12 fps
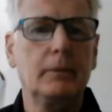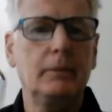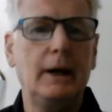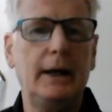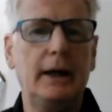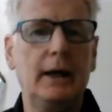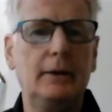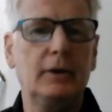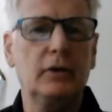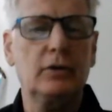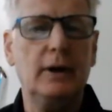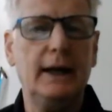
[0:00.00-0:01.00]
My name
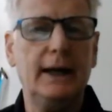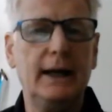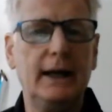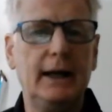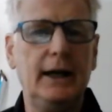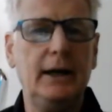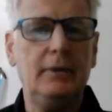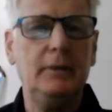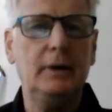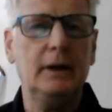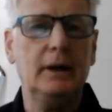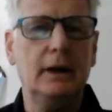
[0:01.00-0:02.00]
is Craig
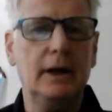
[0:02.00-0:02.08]
Allingham,